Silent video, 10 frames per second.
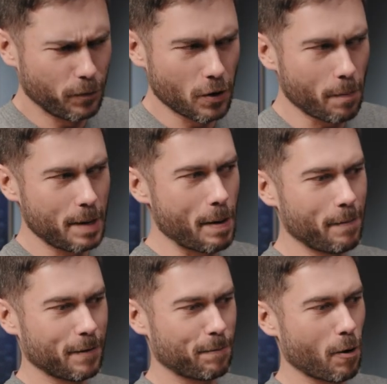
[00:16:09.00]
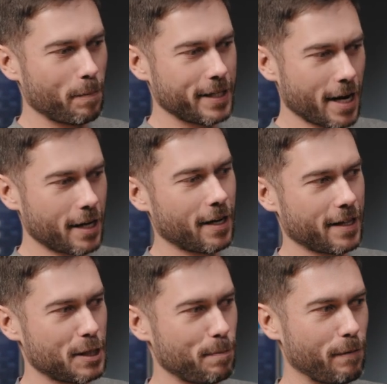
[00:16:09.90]
not many people have probably done it
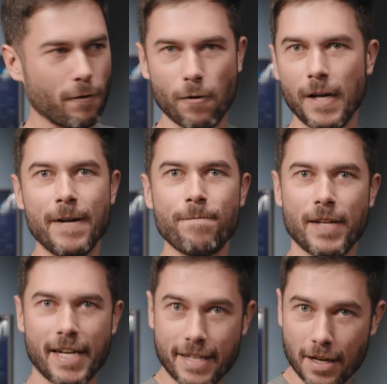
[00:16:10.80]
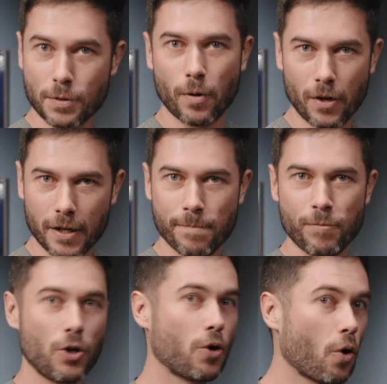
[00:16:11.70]
like this before, it does work.
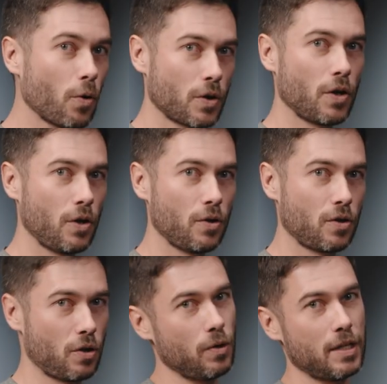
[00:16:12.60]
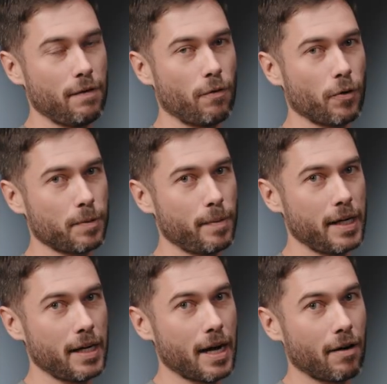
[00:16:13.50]
You could also use two cforce
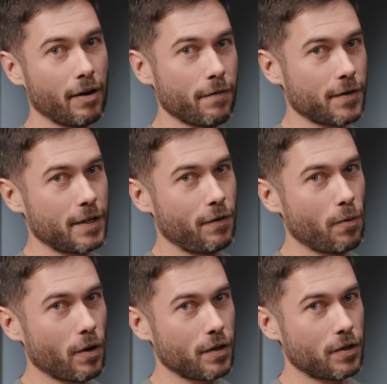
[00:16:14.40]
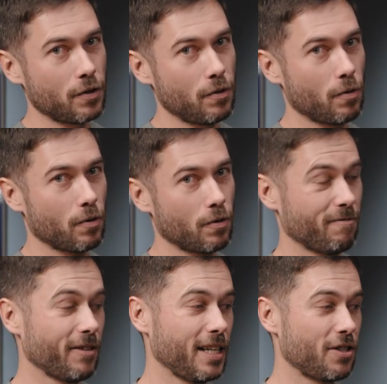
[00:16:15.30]
mini RFs if you wanted to, or
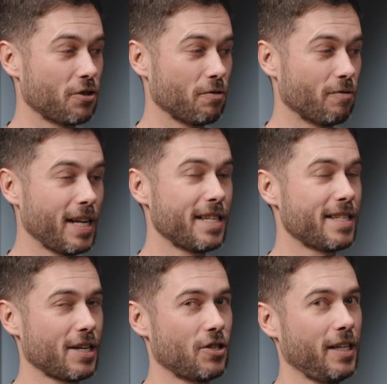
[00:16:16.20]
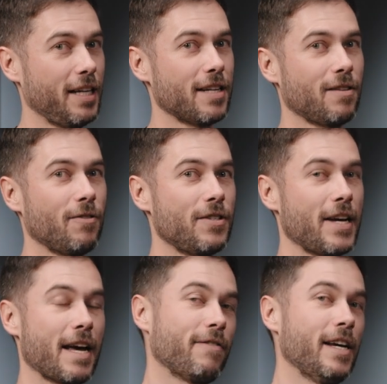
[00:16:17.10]
really two rears actually. As long as
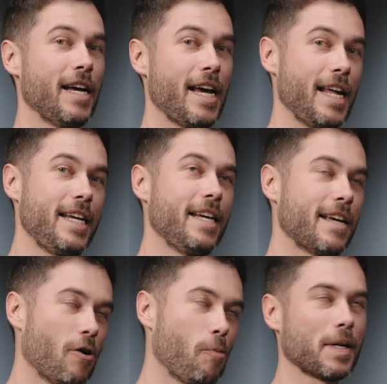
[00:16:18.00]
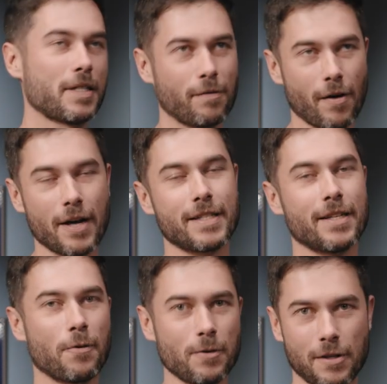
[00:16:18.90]
you have any LBUS device
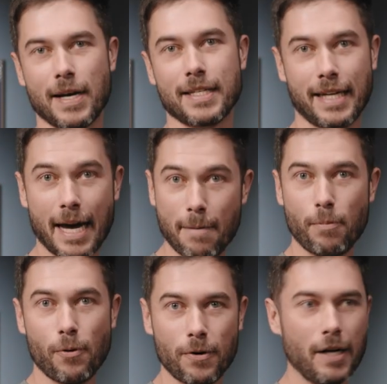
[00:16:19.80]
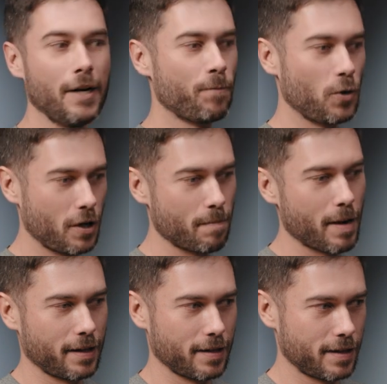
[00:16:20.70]
that also has a cam port, you can
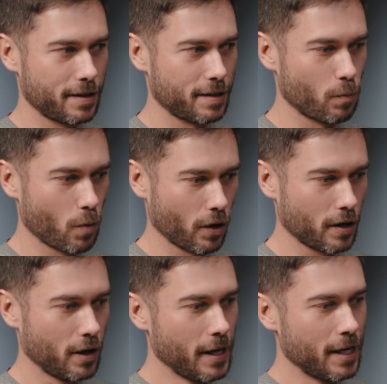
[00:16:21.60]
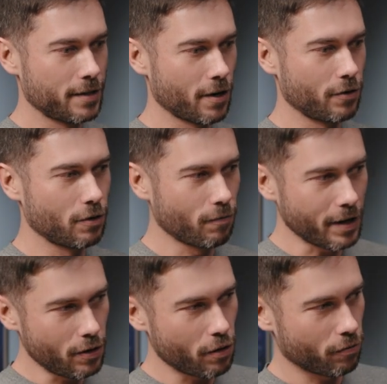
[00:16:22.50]
make this system work. So to
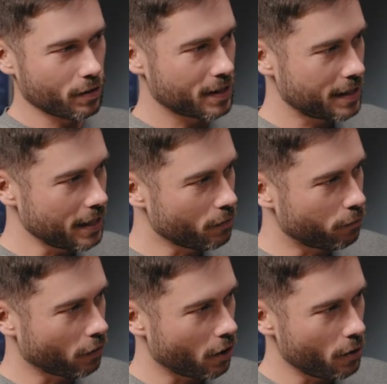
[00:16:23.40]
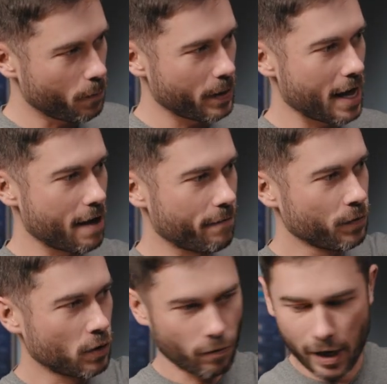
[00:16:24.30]
run you through the signal flow, we have
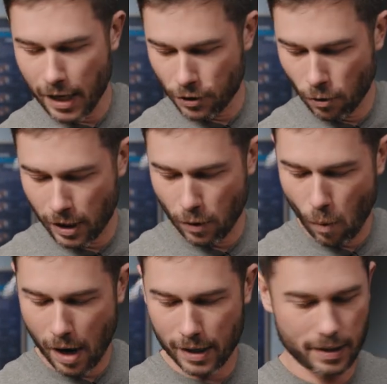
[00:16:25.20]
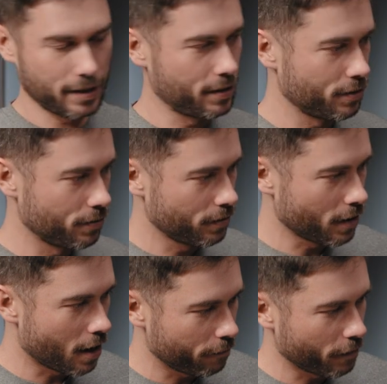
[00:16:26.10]
rear talking wirelessly to
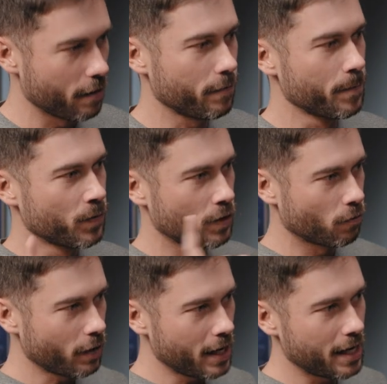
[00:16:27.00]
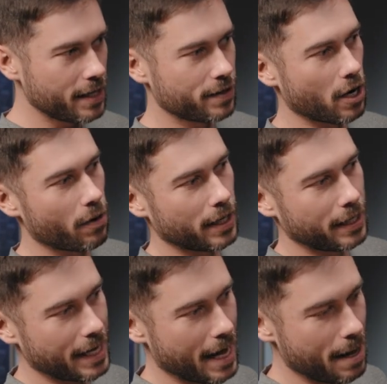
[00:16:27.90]
Hi-5. The rear is
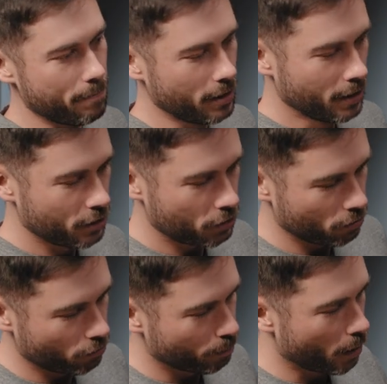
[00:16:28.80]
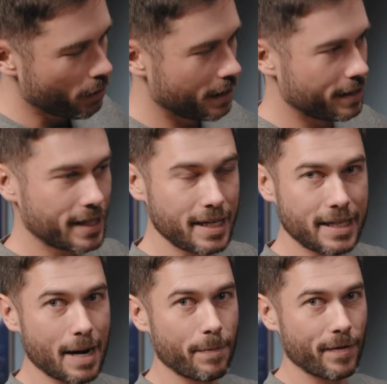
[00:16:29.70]
going cam to remote and
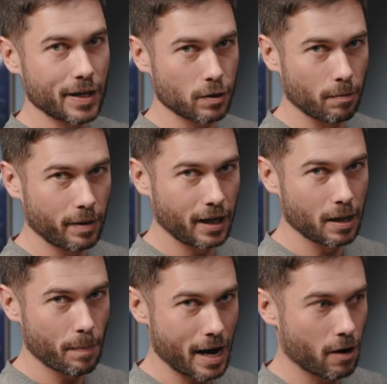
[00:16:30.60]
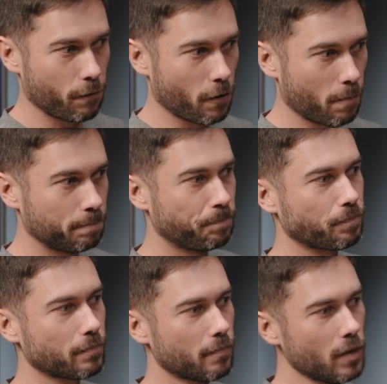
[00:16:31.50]
DTAP, and that's where I'm getting the power from.
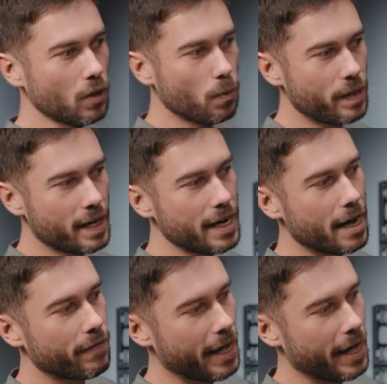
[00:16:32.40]
We then have